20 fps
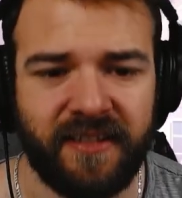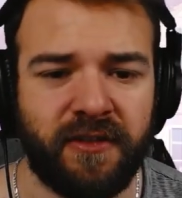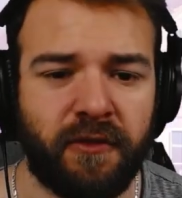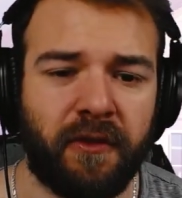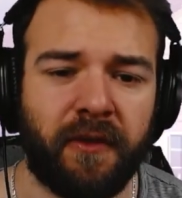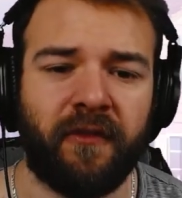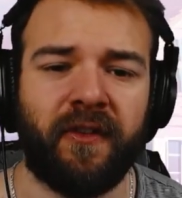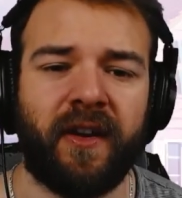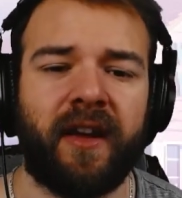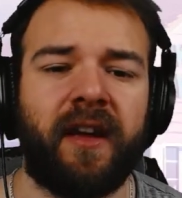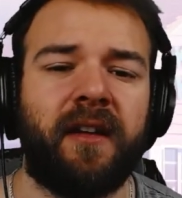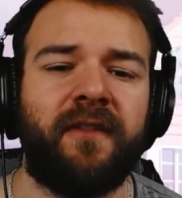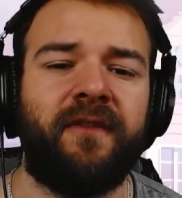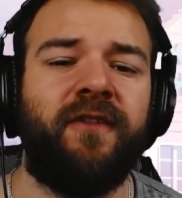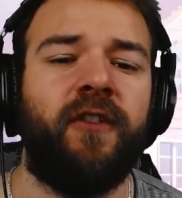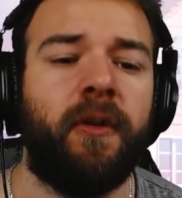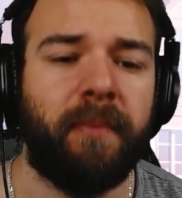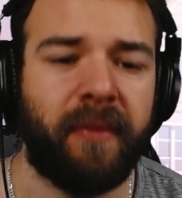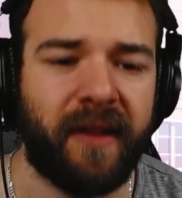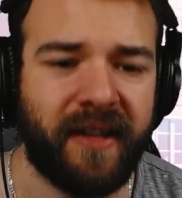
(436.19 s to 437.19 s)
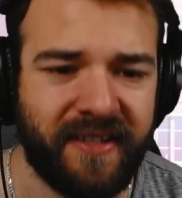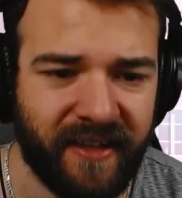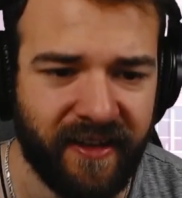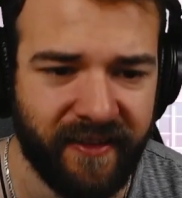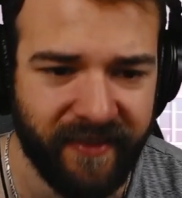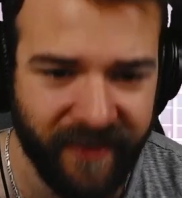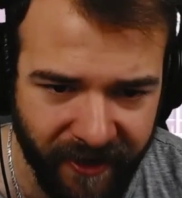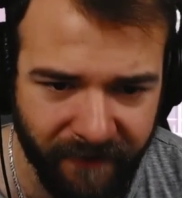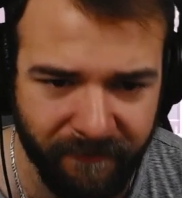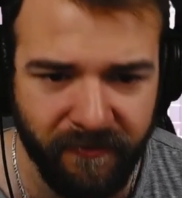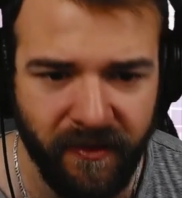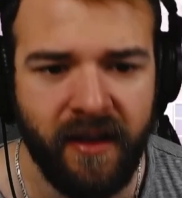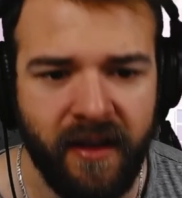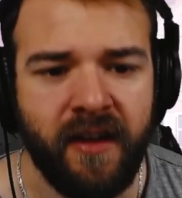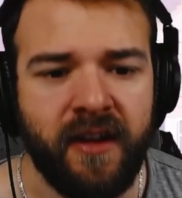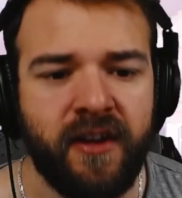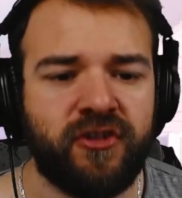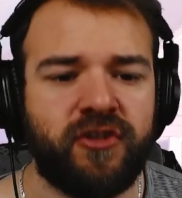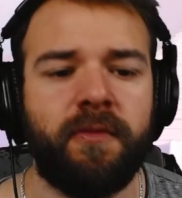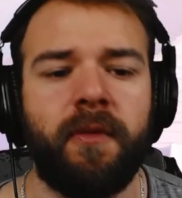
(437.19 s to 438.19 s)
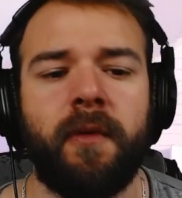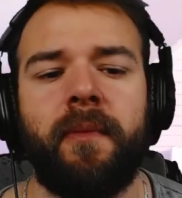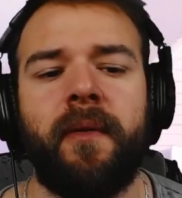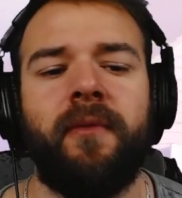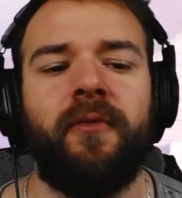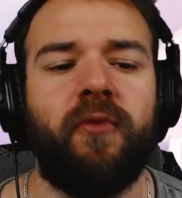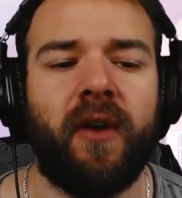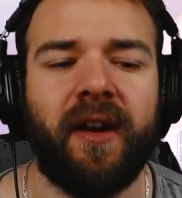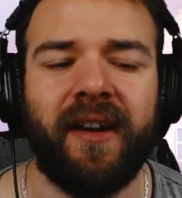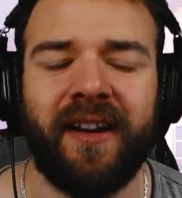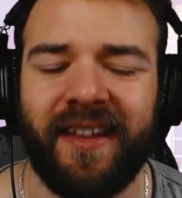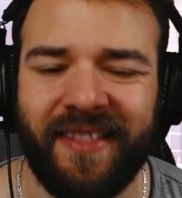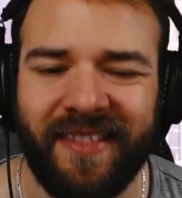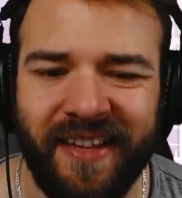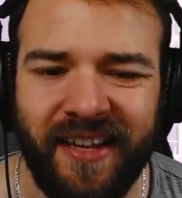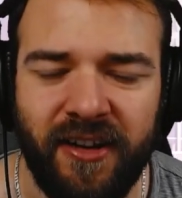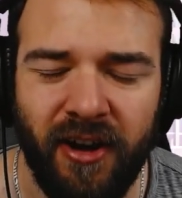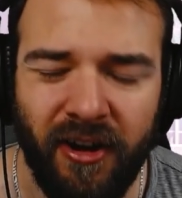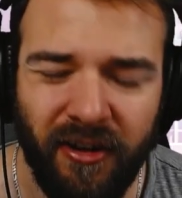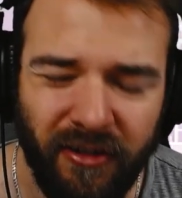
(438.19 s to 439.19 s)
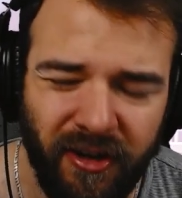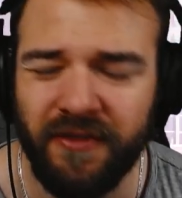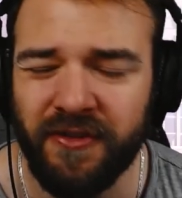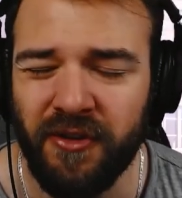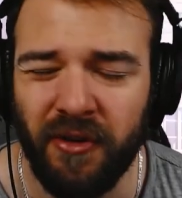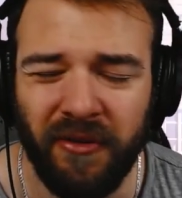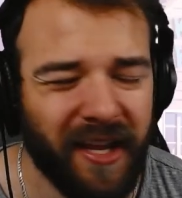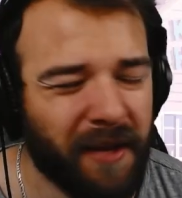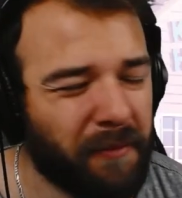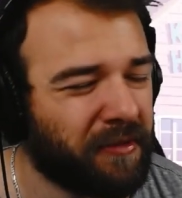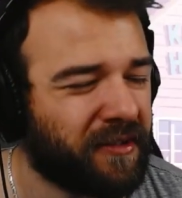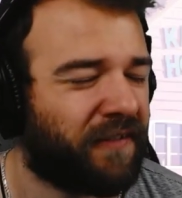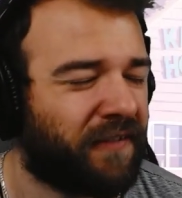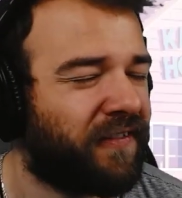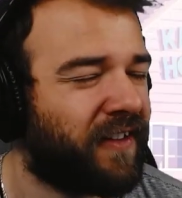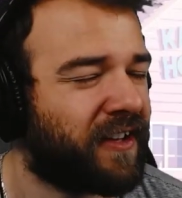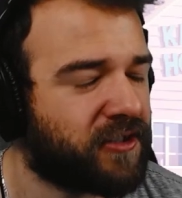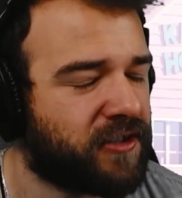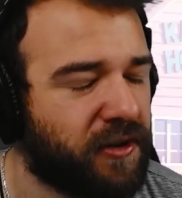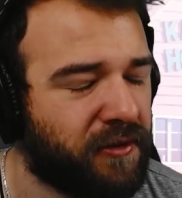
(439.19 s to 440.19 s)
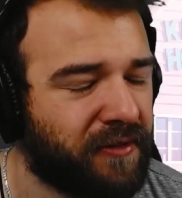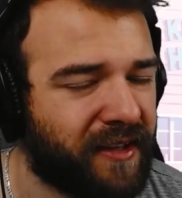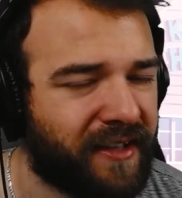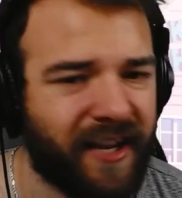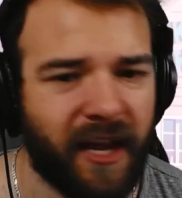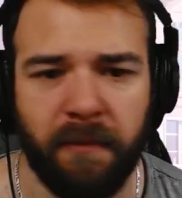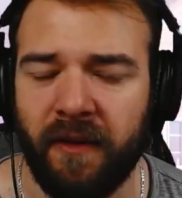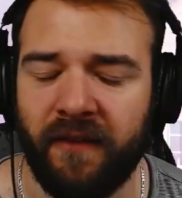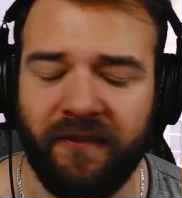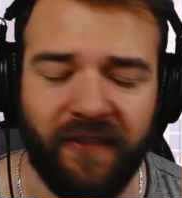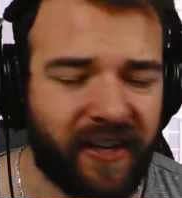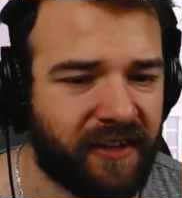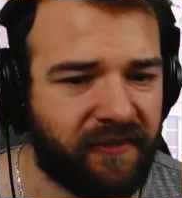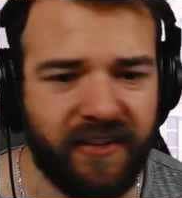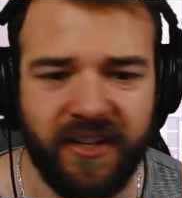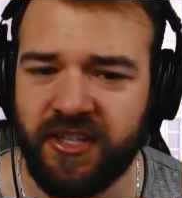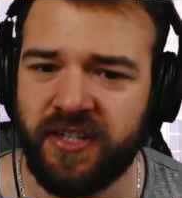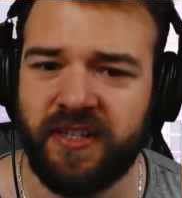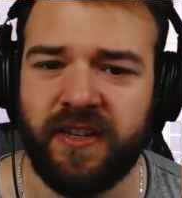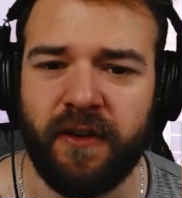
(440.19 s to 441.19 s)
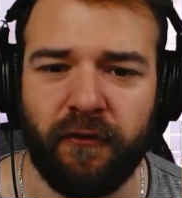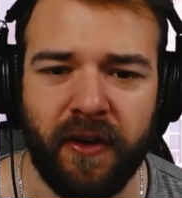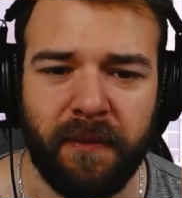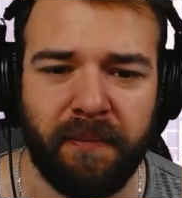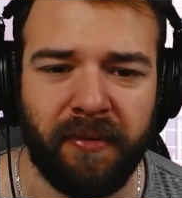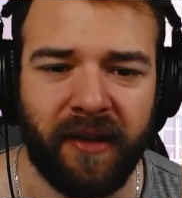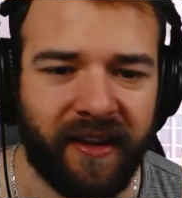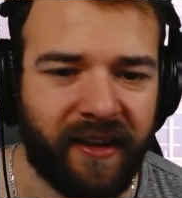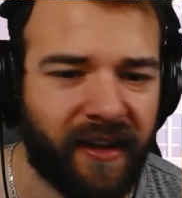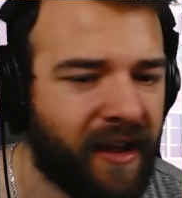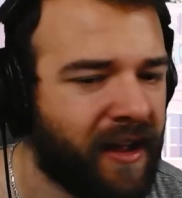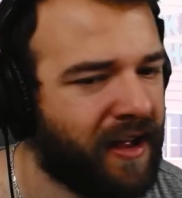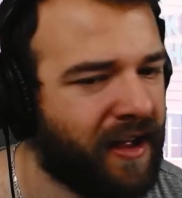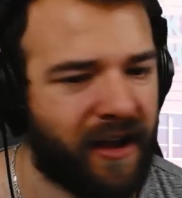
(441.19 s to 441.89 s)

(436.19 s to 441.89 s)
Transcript: So we've a full play set of that. Super Baby 1, the Conqueror. I was only able to fit 2 in the deck, but effectively it's just a free play.